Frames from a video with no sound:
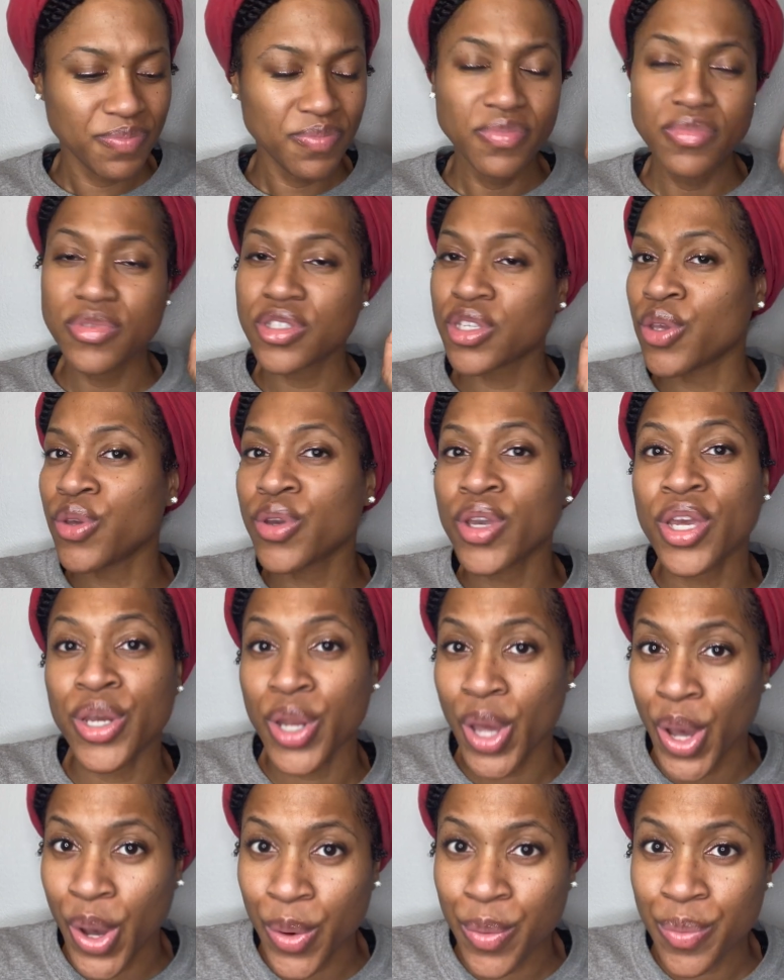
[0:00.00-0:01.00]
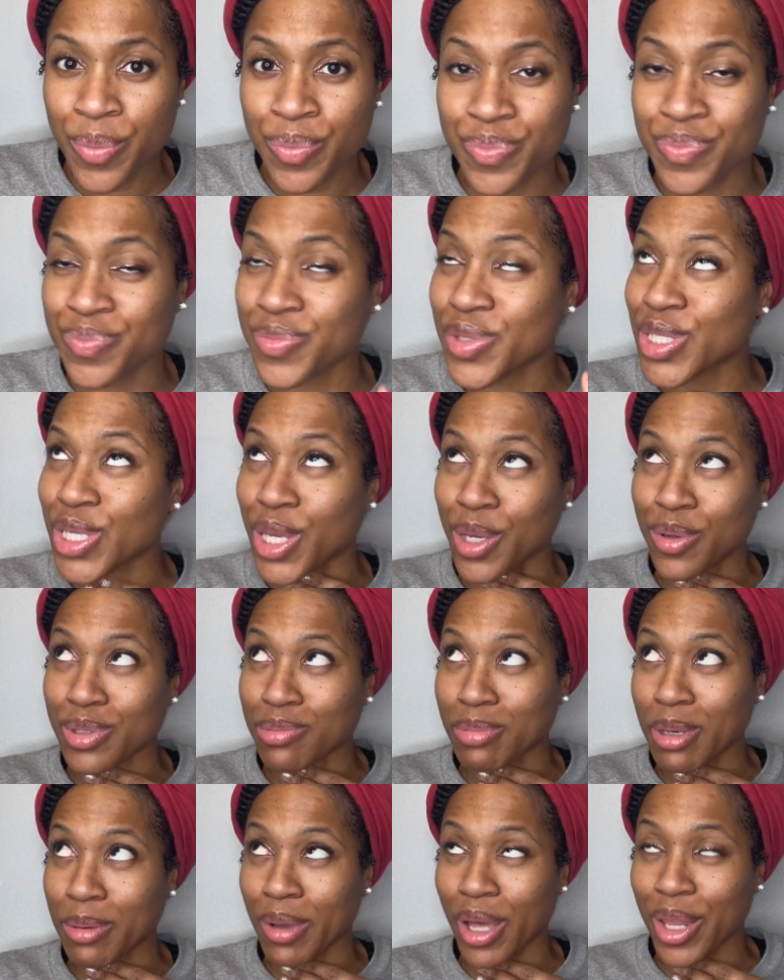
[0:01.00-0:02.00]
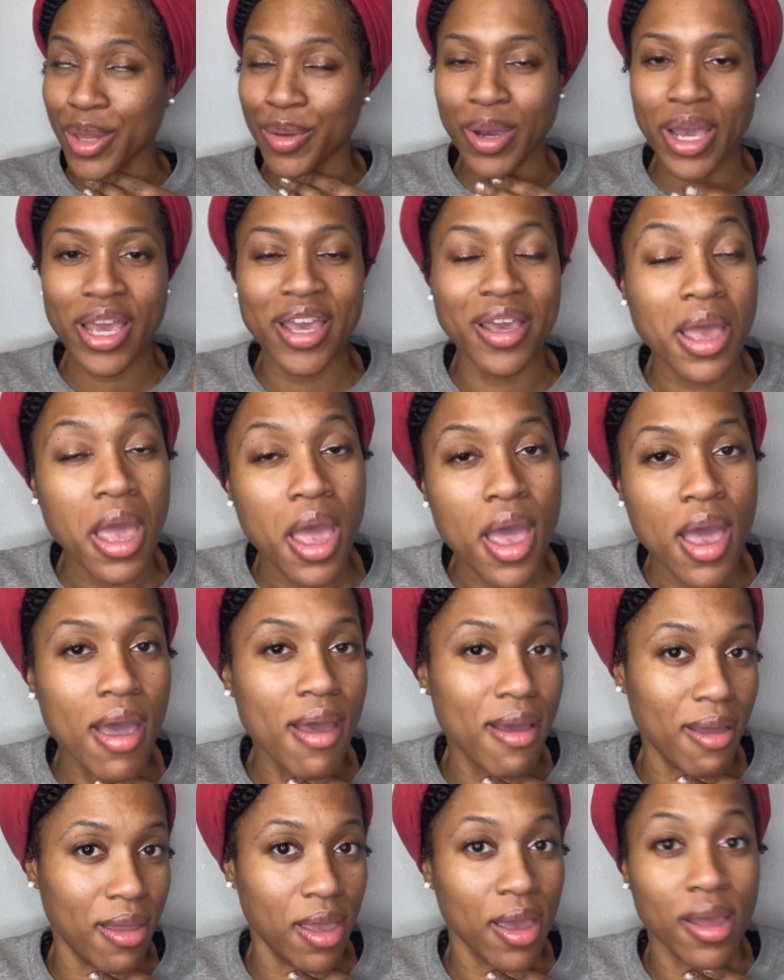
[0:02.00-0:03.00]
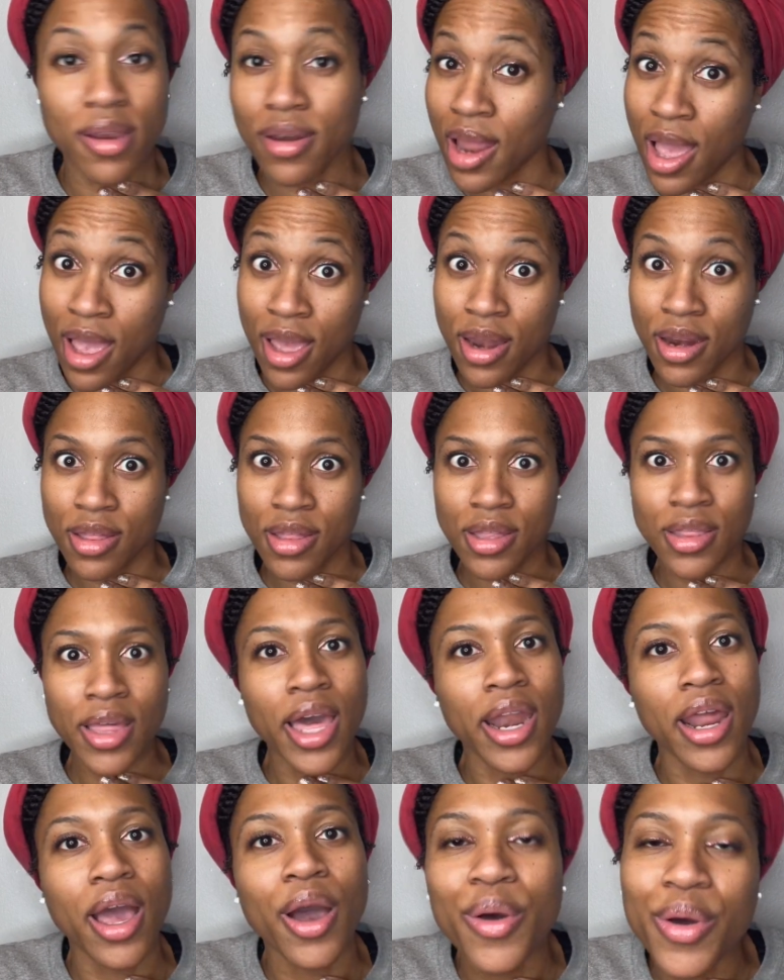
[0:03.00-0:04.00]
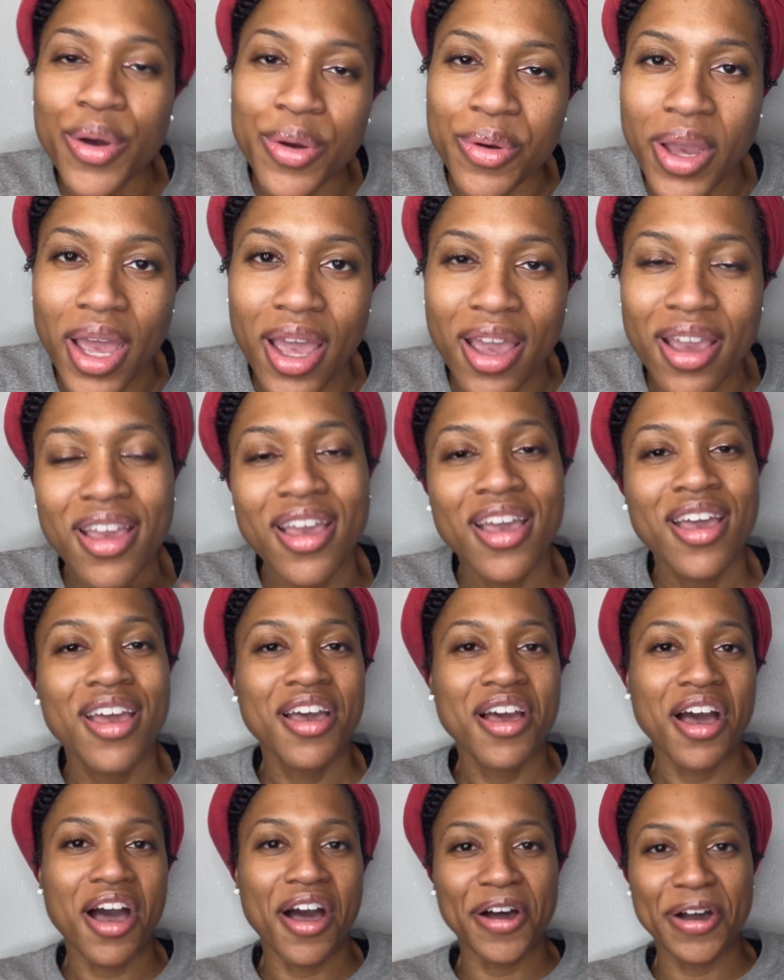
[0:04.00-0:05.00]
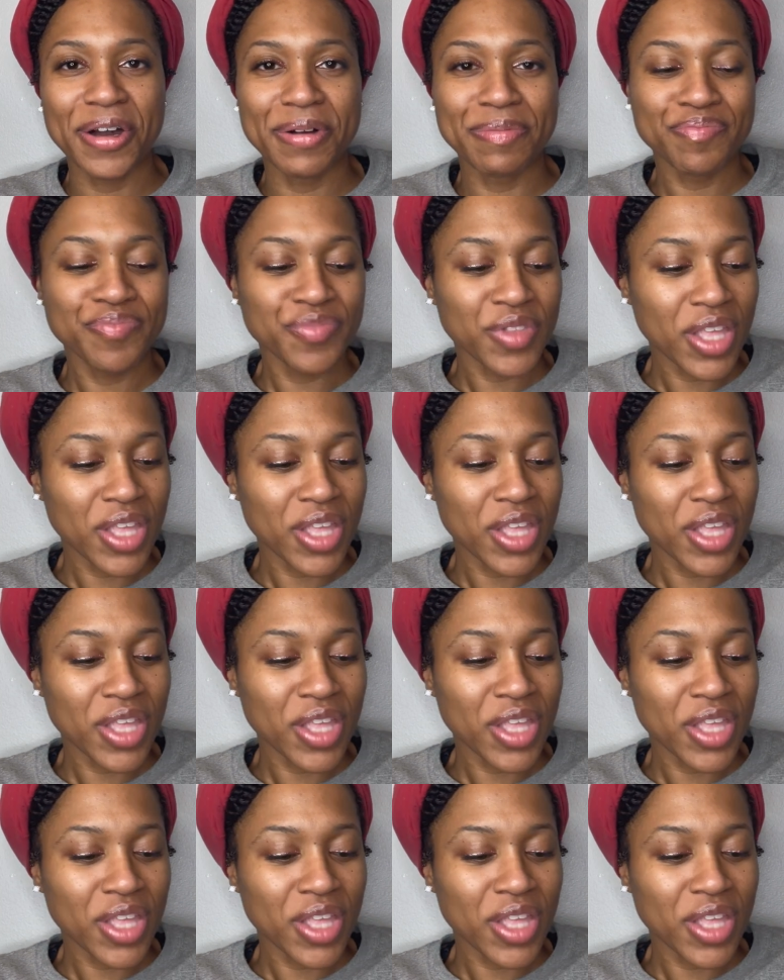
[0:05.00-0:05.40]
so you can know. Excuse me, by the way. Not editing that out, okay? Um...